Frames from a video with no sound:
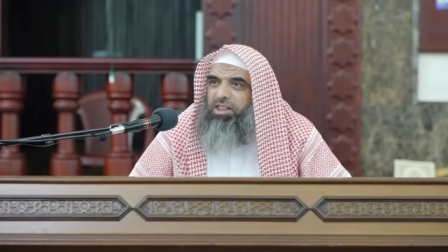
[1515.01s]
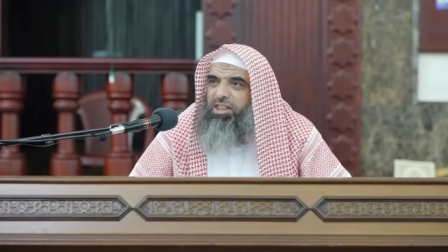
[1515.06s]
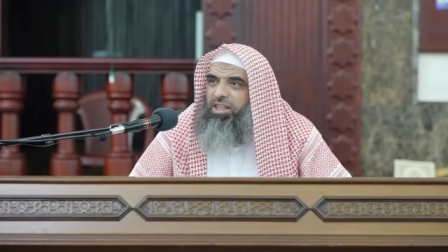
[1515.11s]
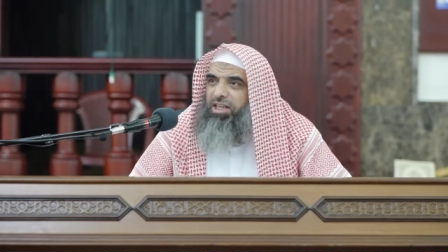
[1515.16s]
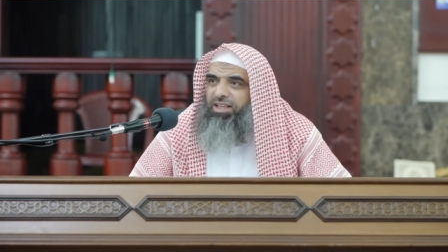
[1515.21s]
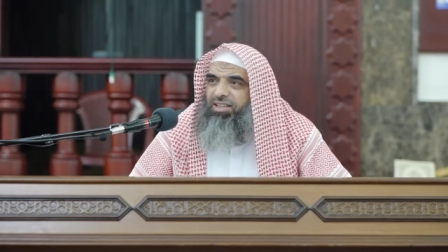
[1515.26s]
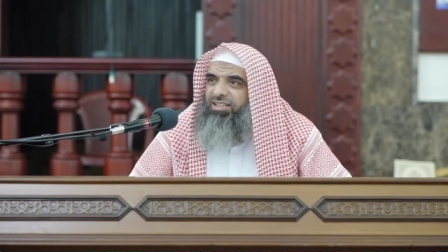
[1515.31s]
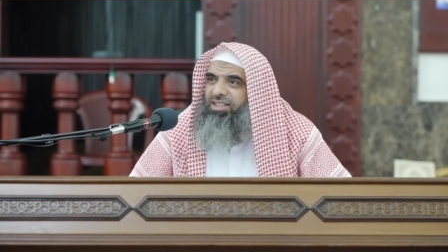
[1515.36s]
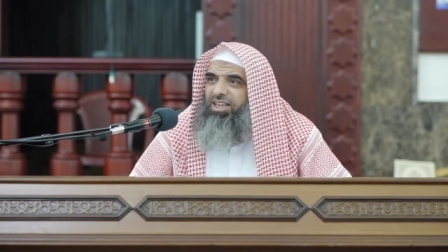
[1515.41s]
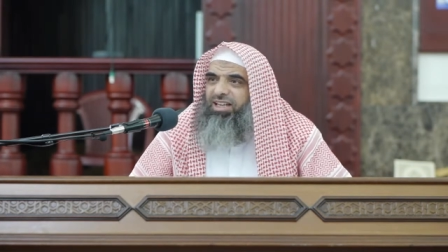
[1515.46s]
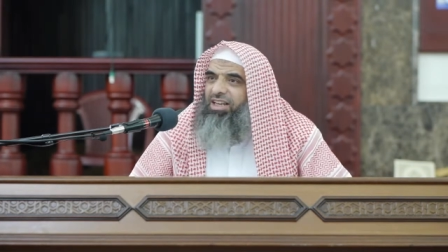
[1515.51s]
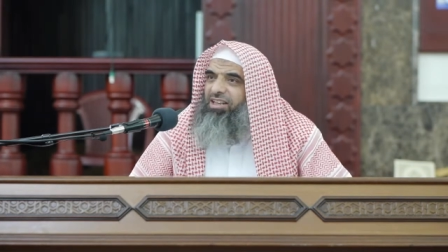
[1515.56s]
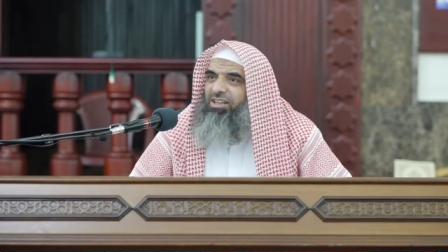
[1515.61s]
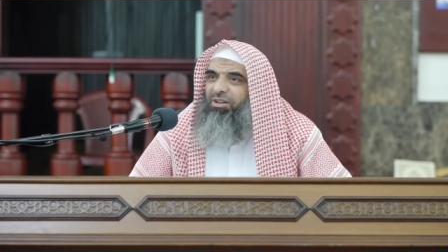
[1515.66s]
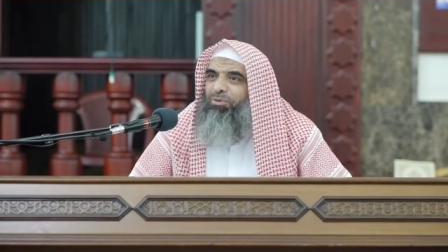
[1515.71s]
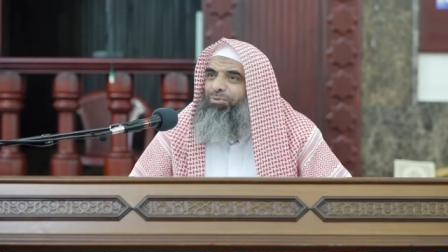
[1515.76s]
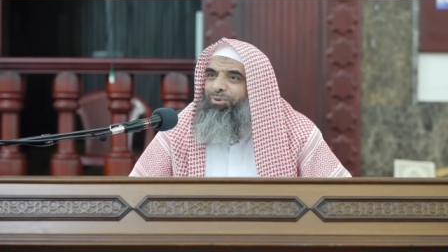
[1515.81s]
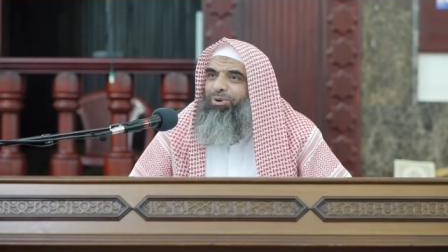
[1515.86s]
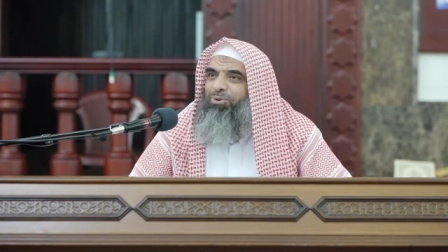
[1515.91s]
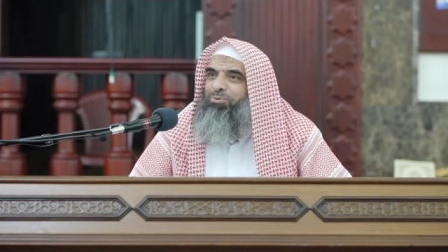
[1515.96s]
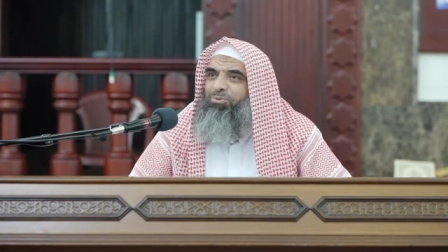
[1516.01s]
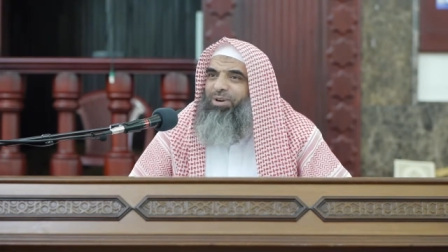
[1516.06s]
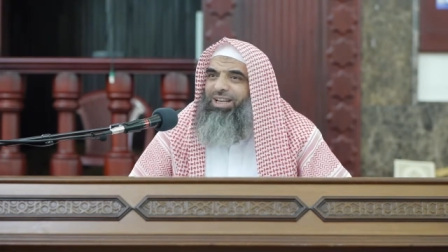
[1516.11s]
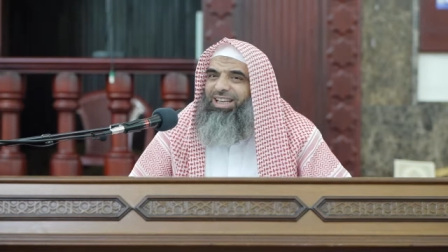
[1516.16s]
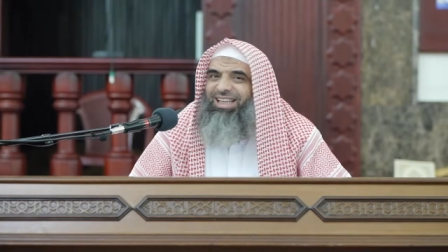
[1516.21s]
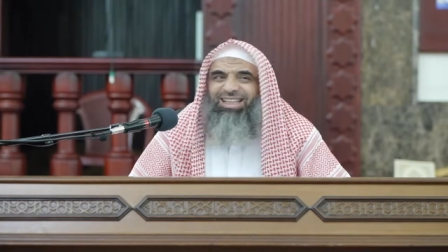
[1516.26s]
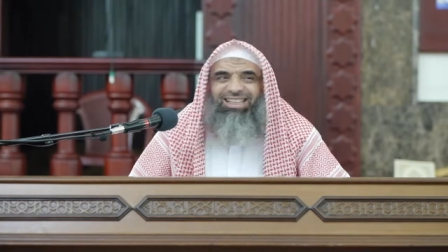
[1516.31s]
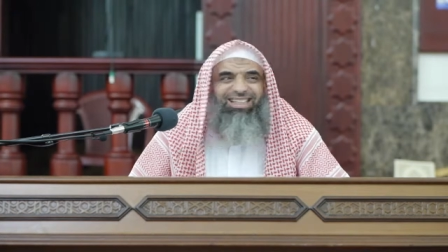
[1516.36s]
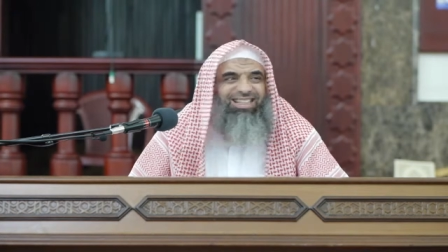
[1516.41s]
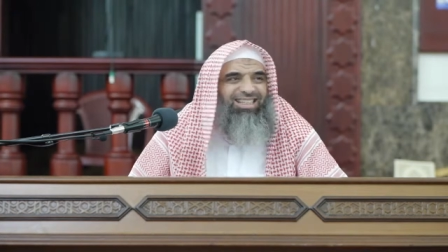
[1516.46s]
things and in different
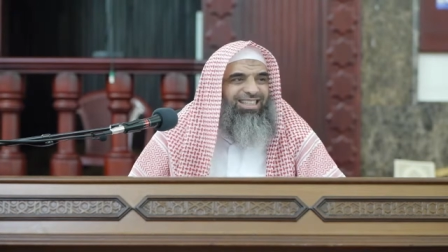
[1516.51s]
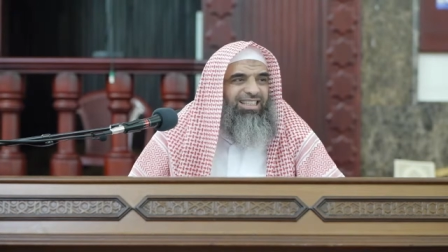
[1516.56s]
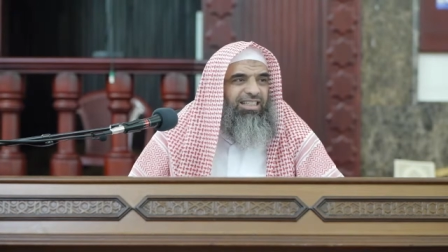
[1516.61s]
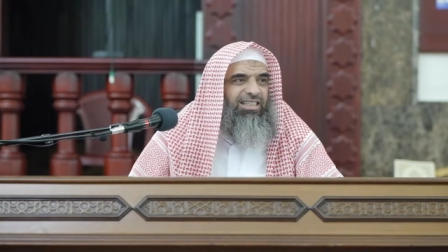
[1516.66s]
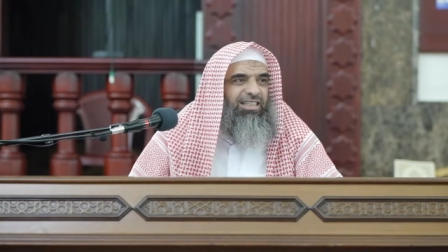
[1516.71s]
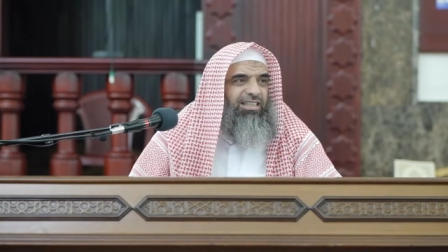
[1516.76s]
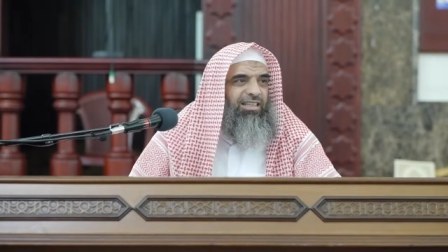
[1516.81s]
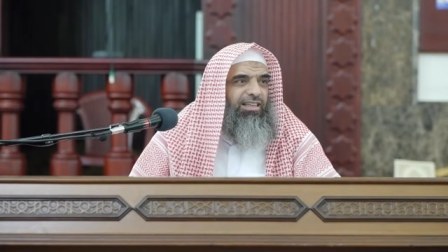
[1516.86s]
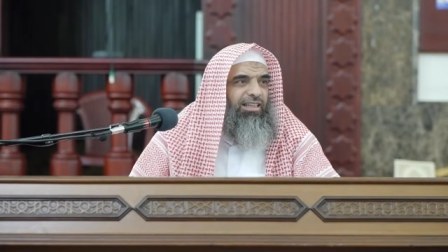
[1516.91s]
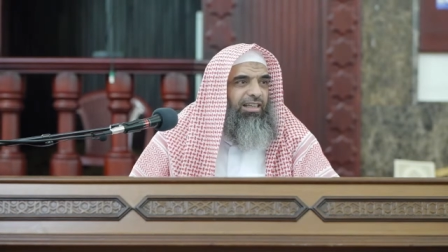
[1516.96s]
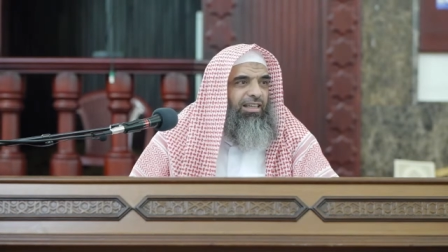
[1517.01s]
ways.